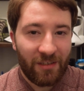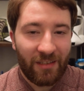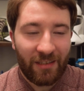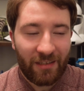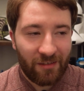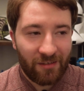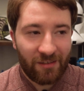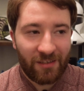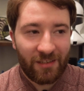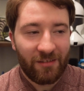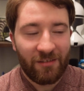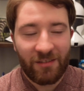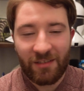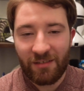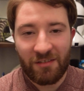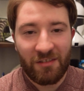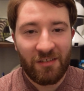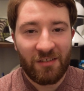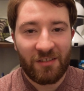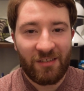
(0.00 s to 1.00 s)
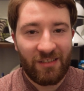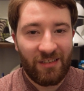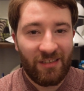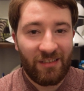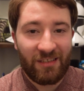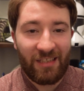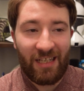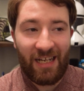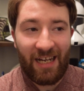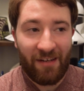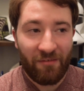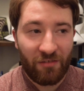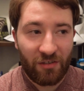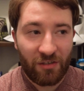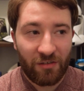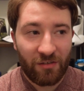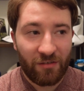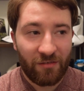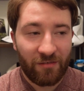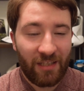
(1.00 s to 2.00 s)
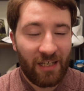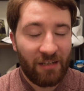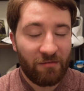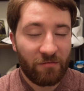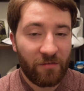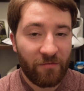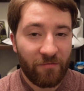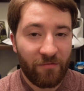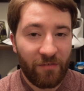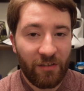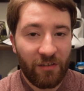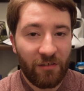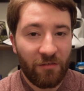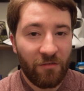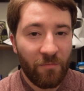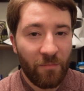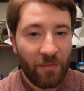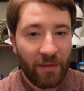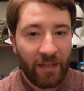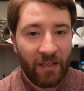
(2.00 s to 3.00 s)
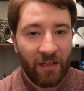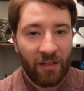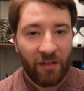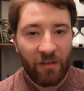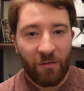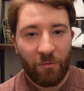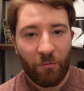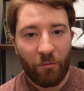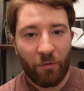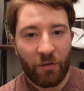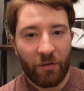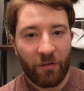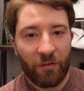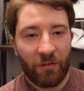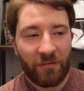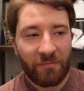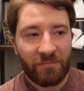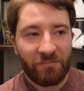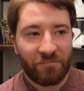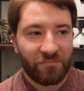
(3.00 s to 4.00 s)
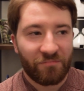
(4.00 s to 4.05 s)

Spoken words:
Like, there's still some good scenes after that reveal where